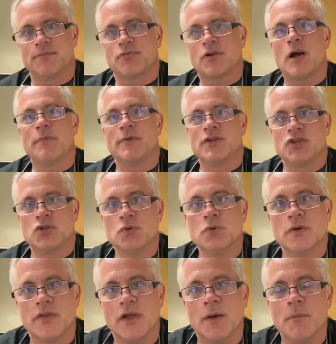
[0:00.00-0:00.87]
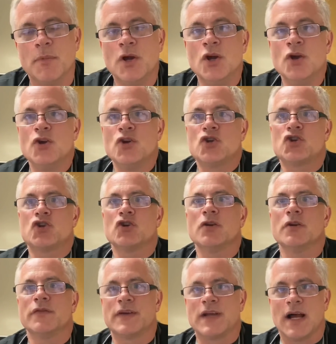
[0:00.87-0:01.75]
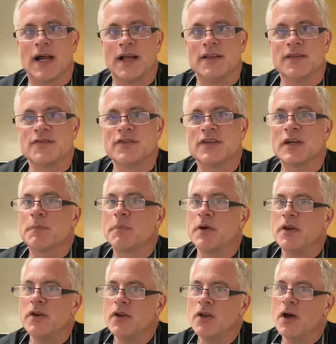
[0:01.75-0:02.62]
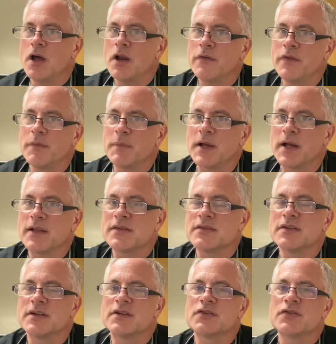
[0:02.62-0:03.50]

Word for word: probably two of them should have gotten sick, but none of them got sick.